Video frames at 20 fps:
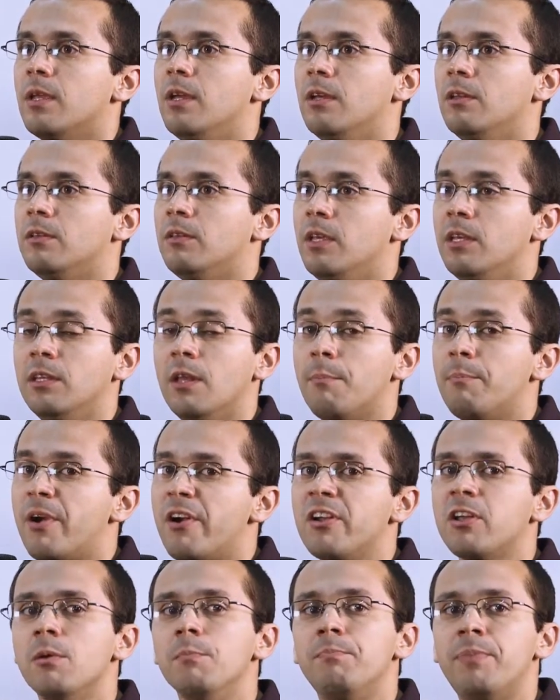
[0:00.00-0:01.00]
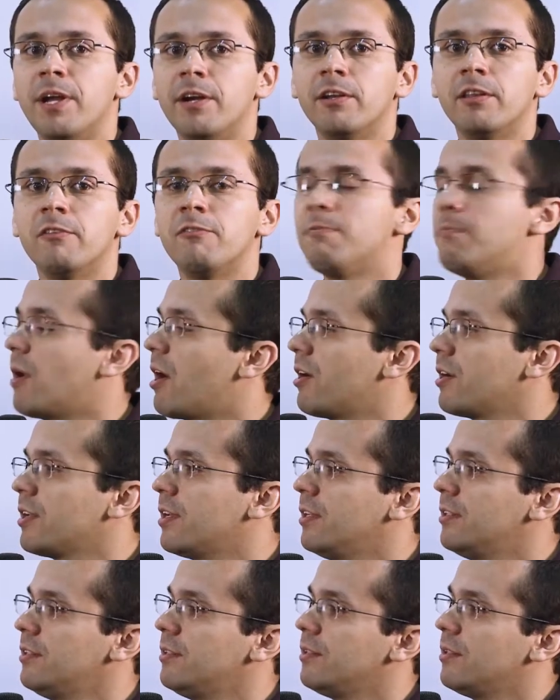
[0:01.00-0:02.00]
in, in a very competitive
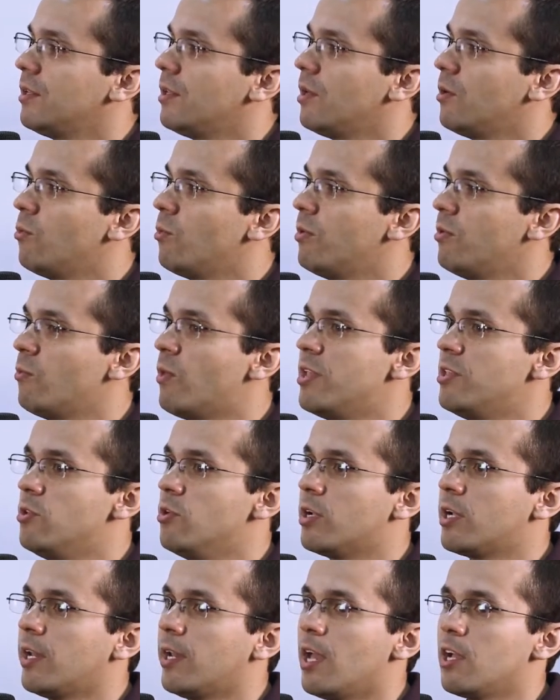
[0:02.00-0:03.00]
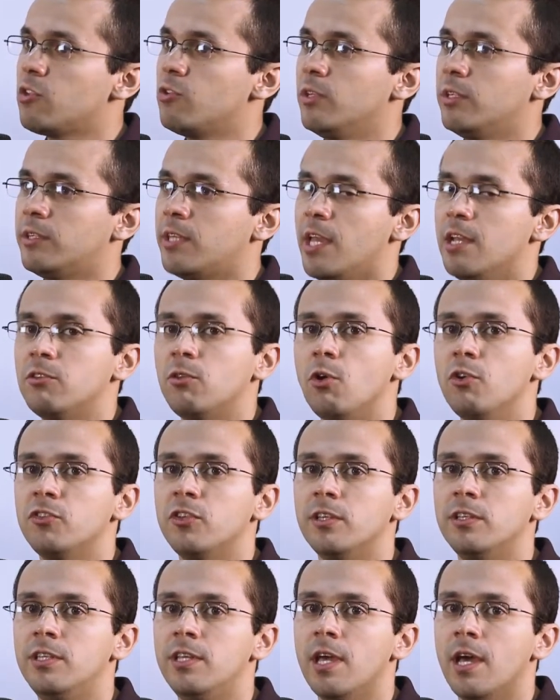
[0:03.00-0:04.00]
market, when you can actually take those
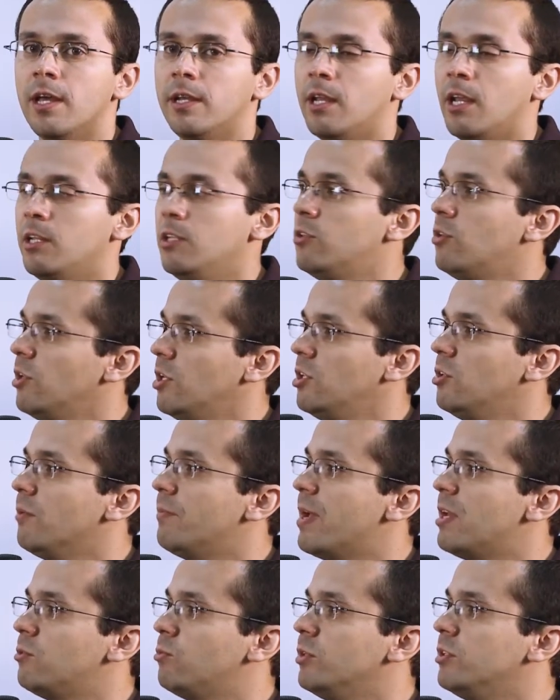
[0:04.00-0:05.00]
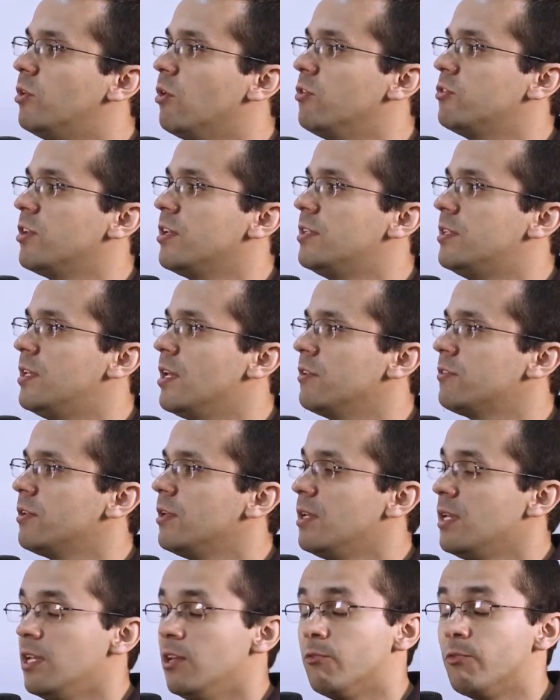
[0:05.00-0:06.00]
ideas and innovate with those ideas,
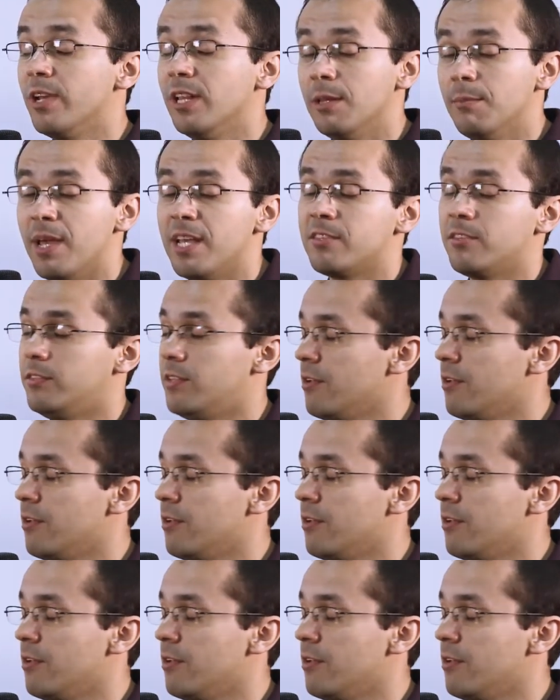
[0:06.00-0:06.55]
it really makes a